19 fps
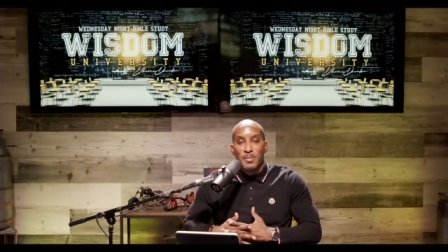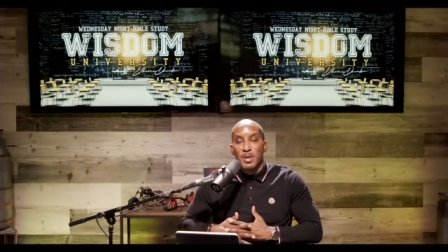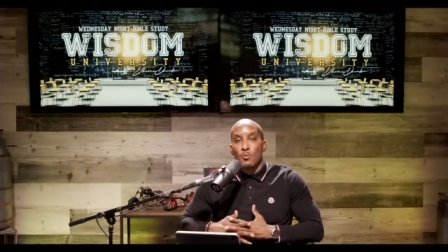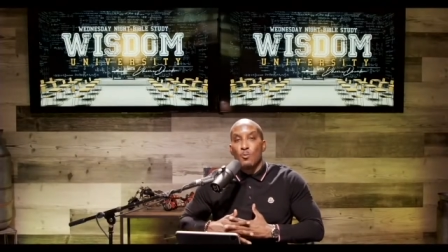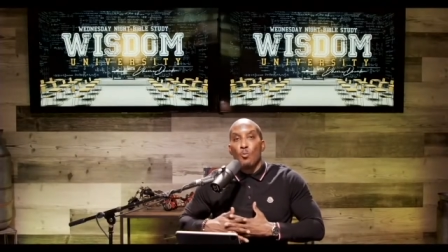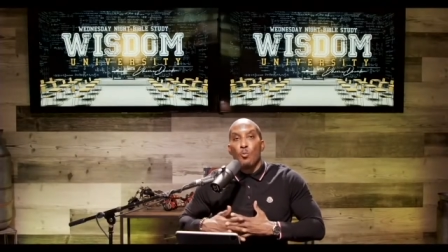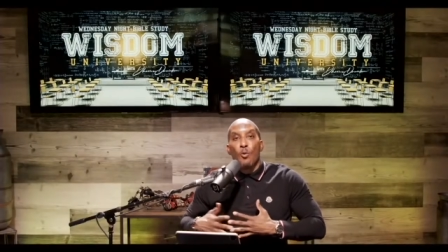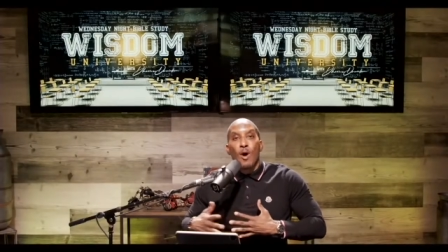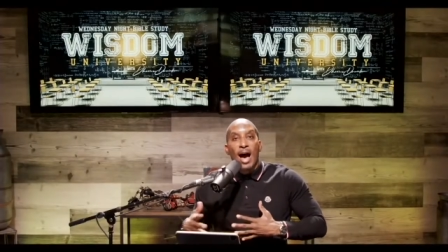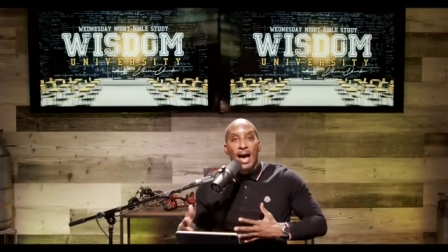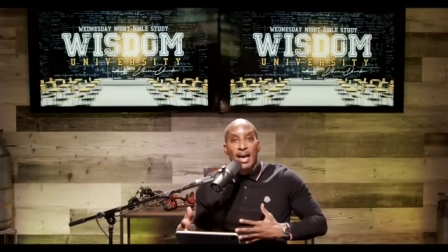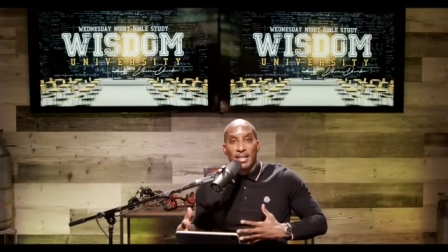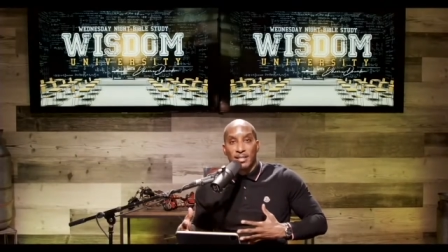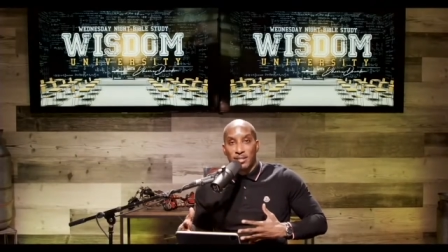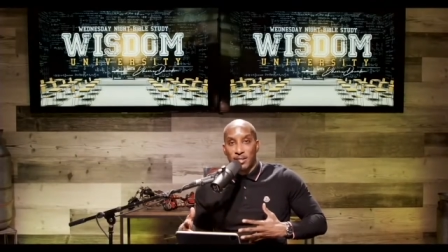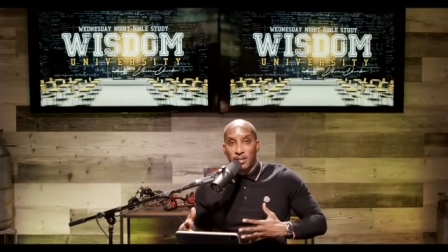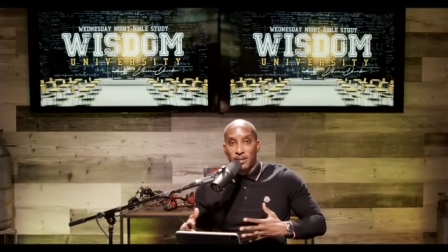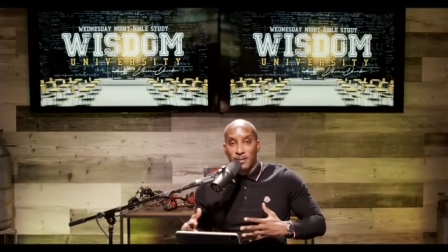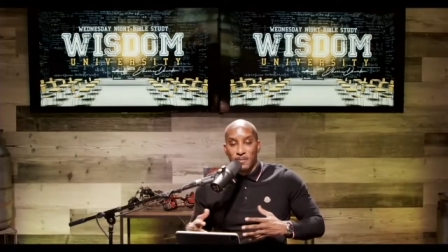be
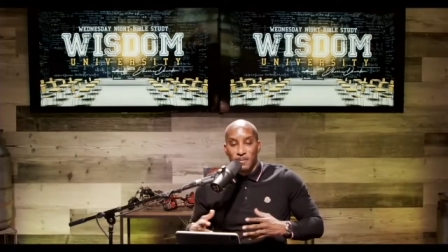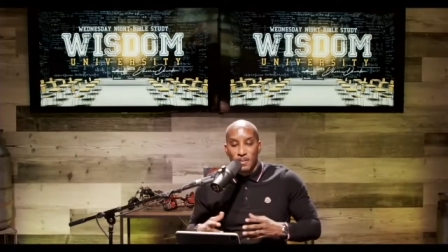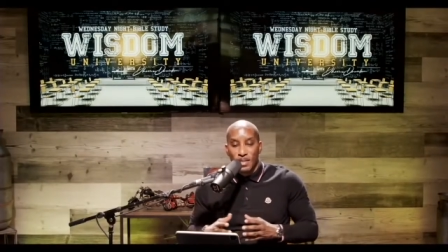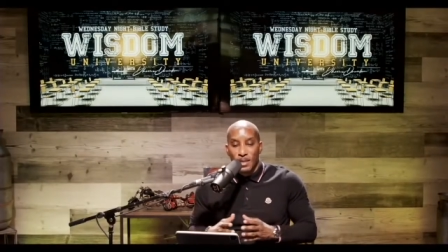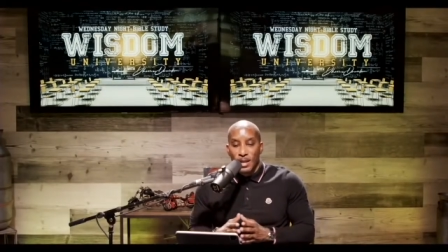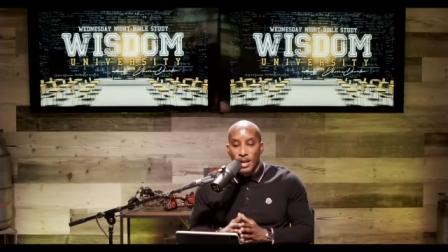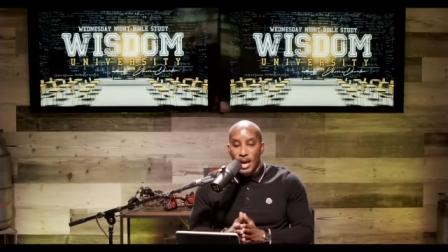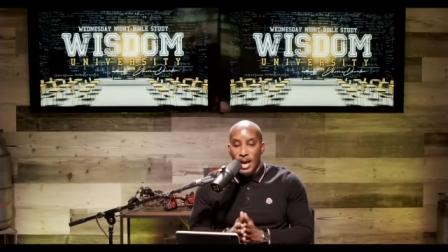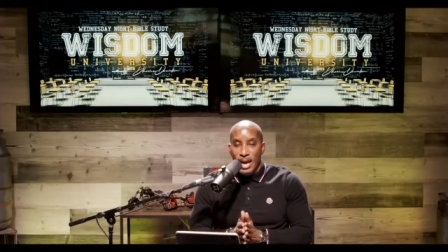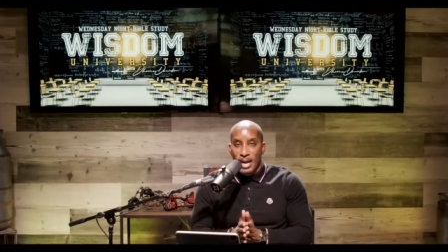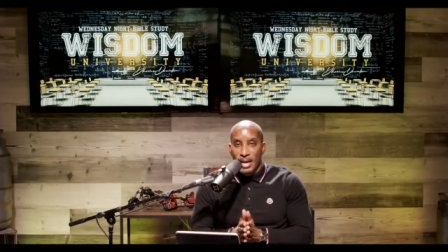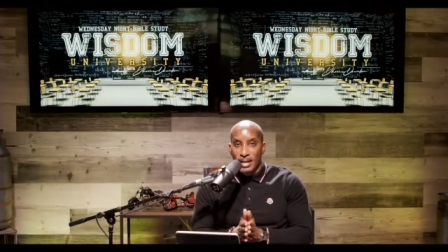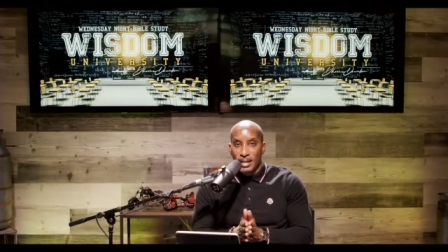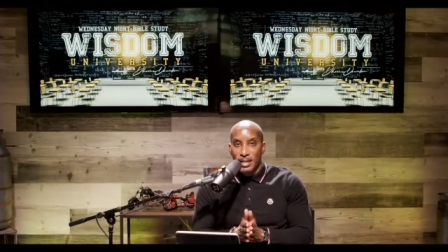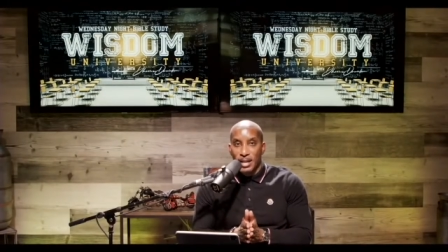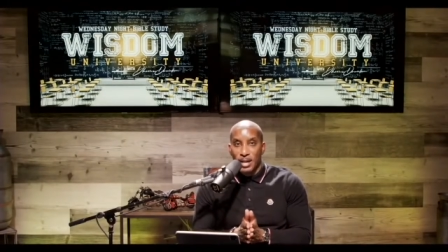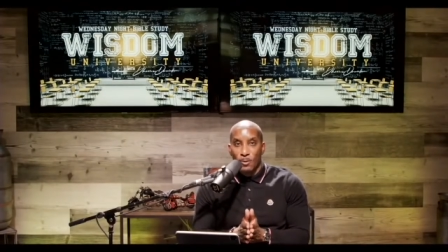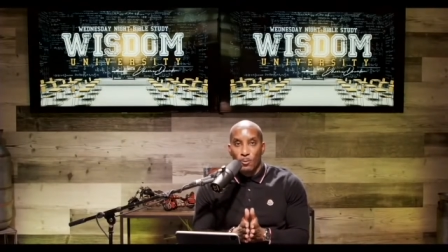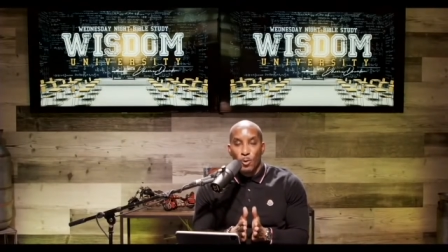wiser,
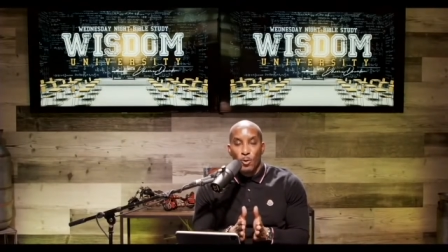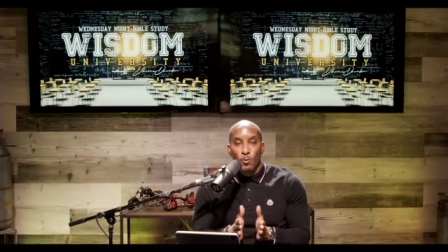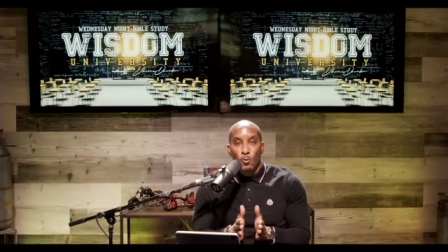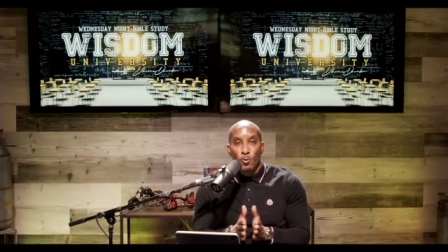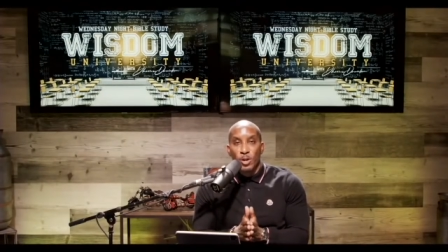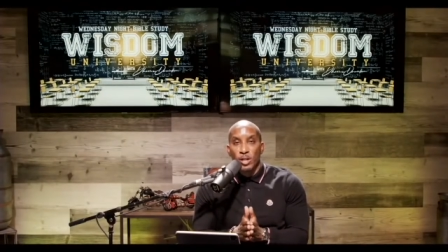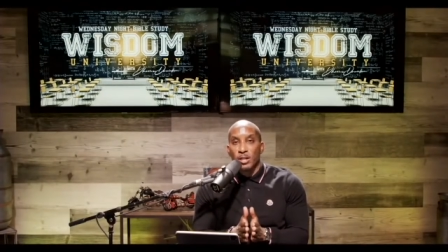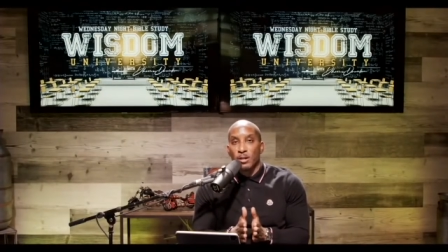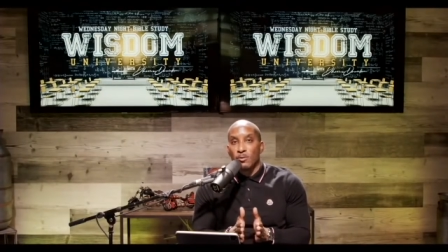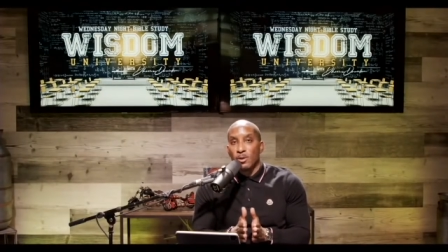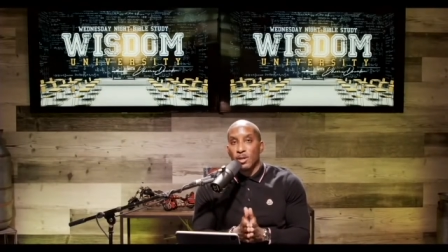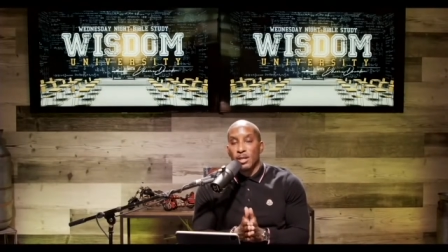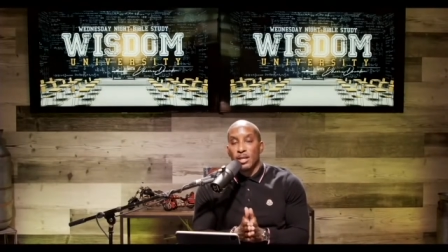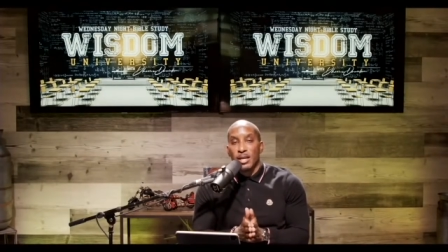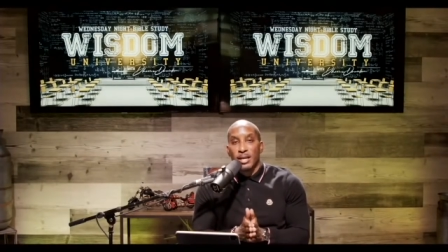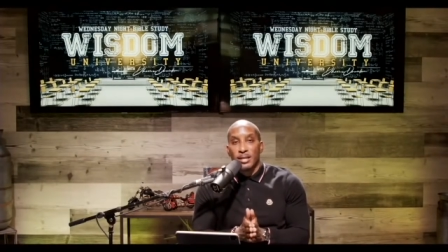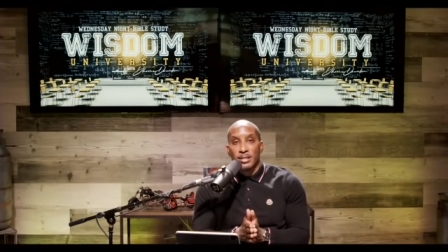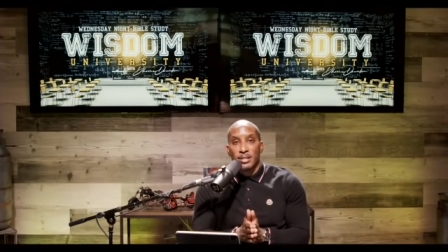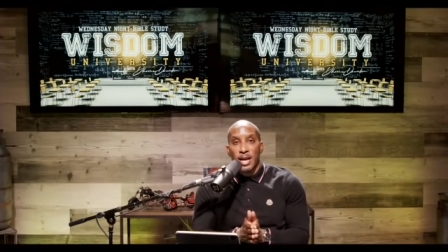and uh, we're really
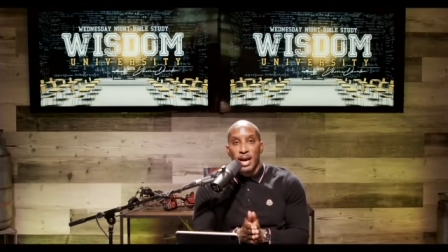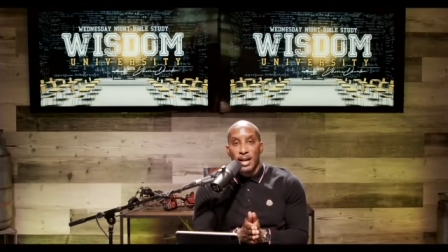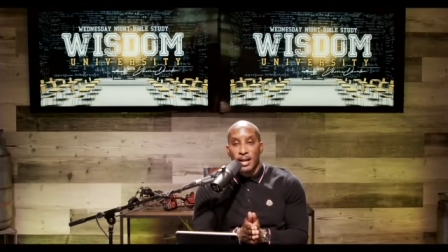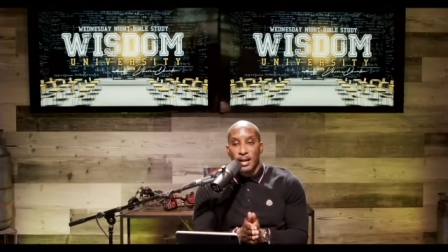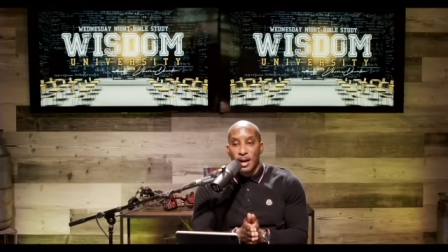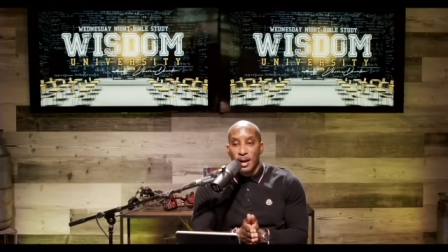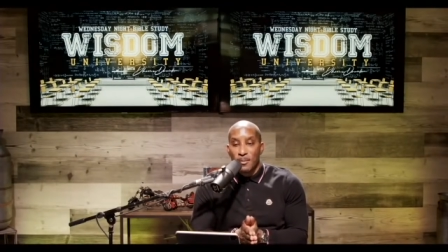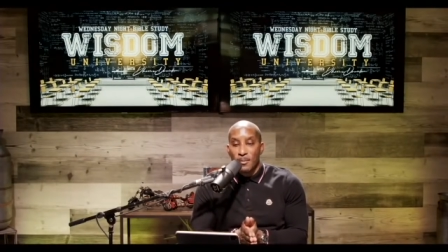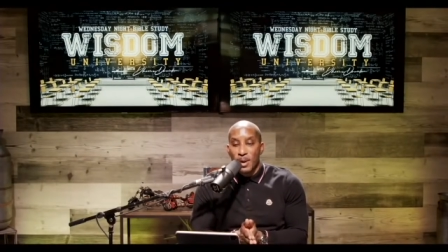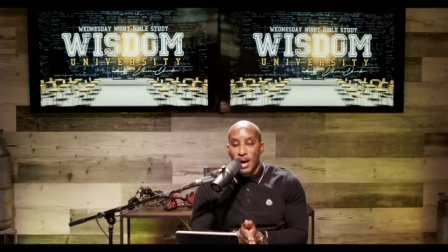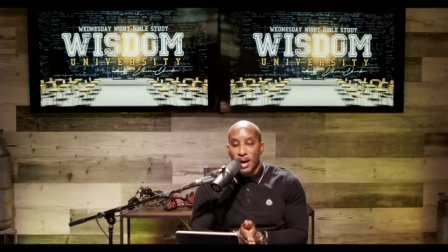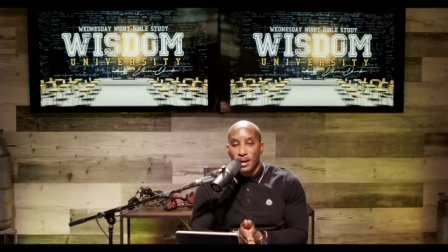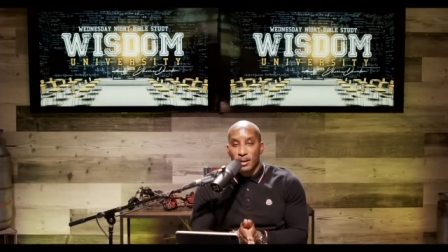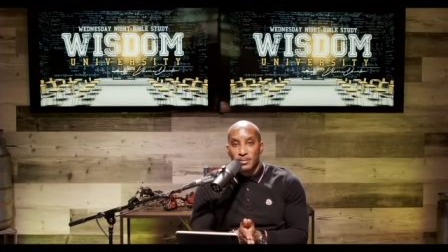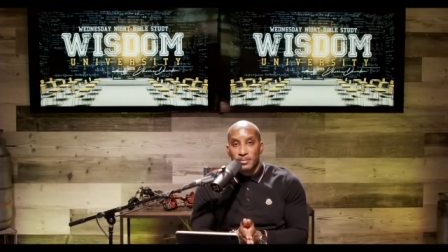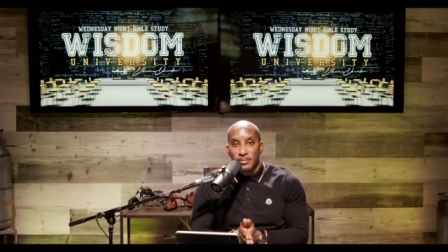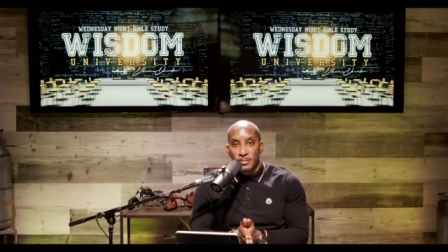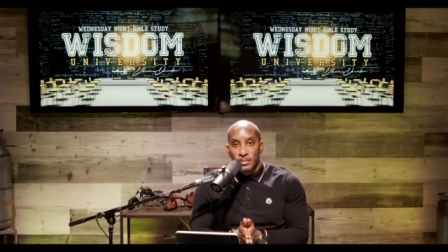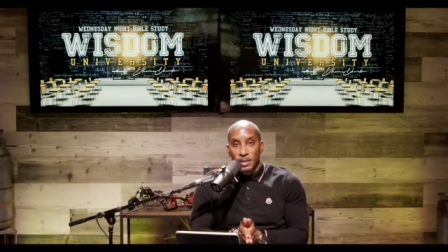really excited
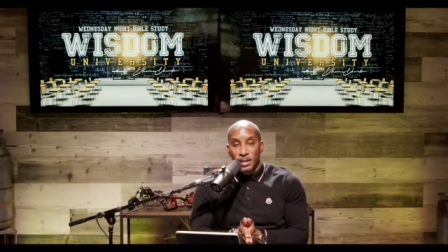about